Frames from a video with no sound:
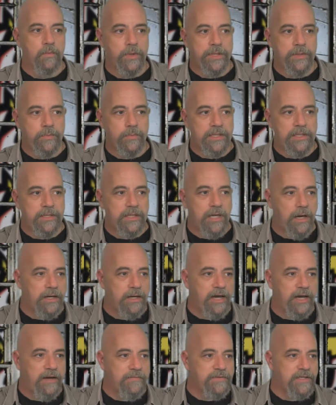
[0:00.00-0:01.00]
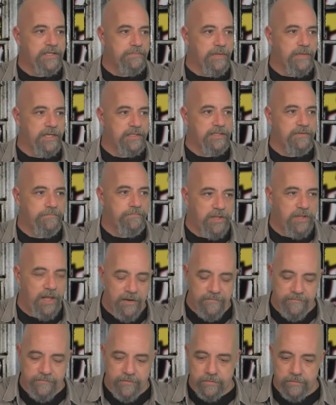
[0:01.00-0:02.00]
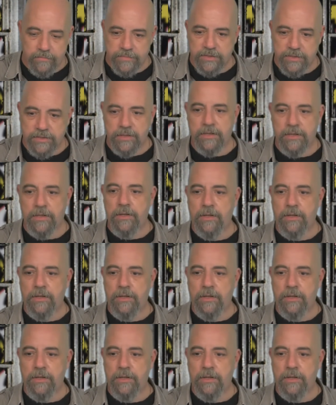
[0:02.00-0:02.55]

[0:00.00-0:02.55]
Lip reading: We can't have these massive platforms